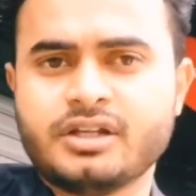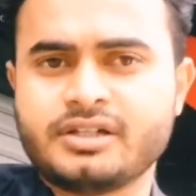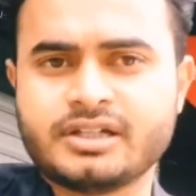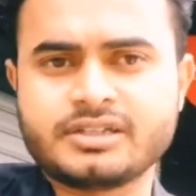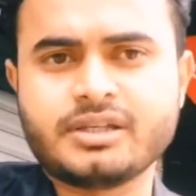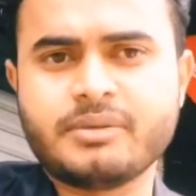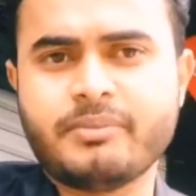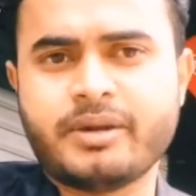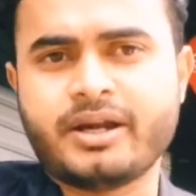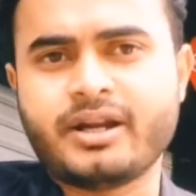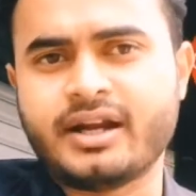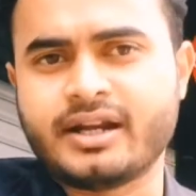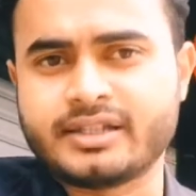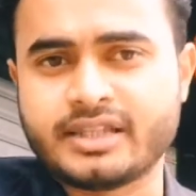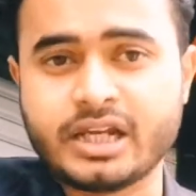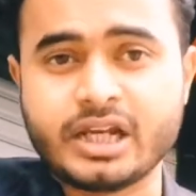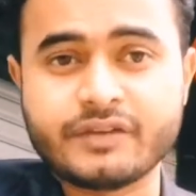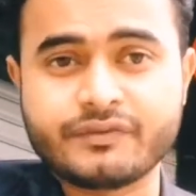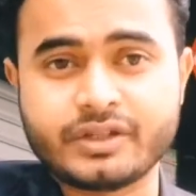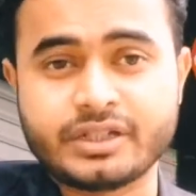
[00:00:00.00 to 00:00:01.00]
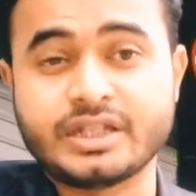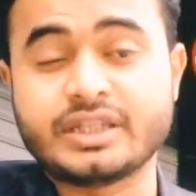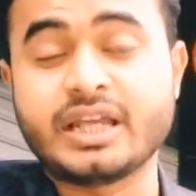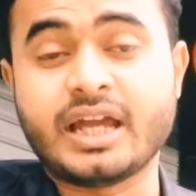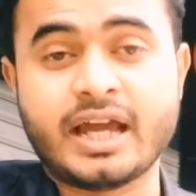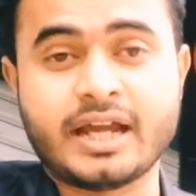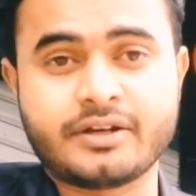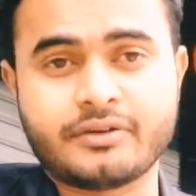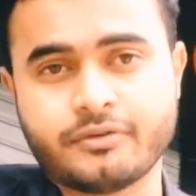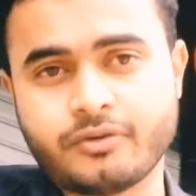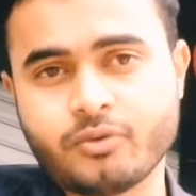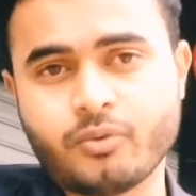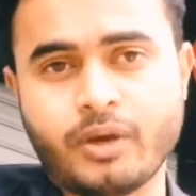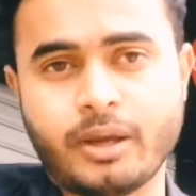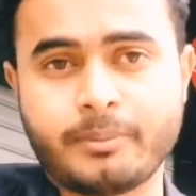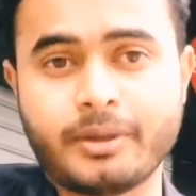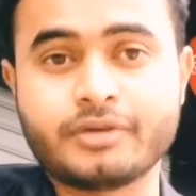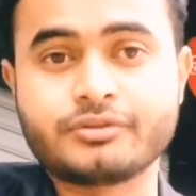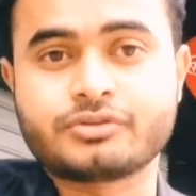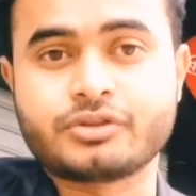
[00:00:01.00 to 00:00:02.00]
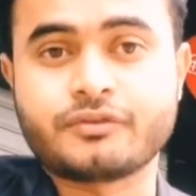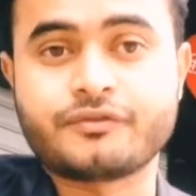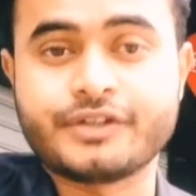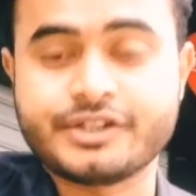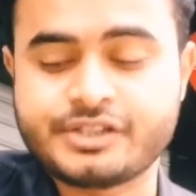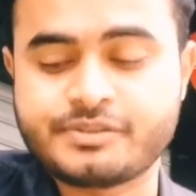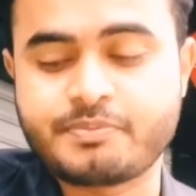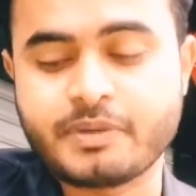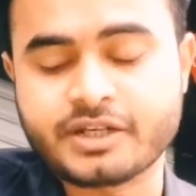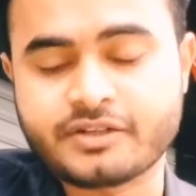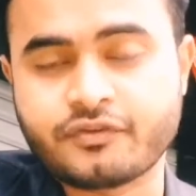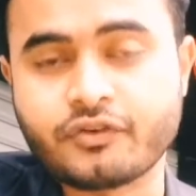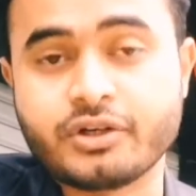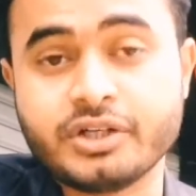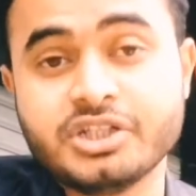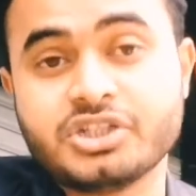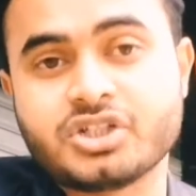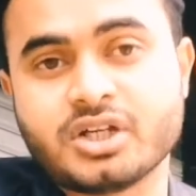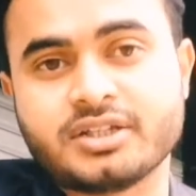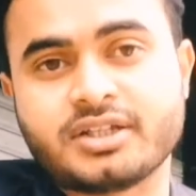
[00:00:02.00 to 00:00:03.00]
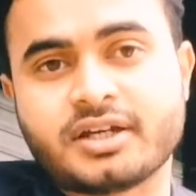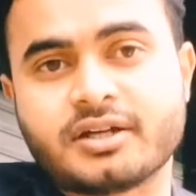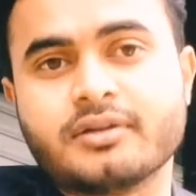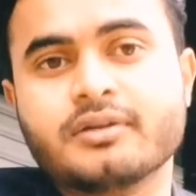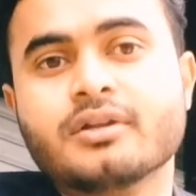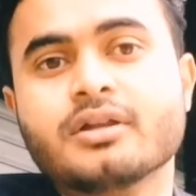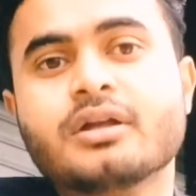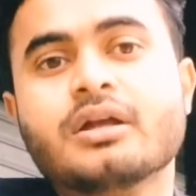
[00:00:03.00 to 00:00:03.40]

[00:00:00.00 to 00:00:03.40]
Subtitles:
Doesn't matter. At the end of the day, they had amounts of respect for each other.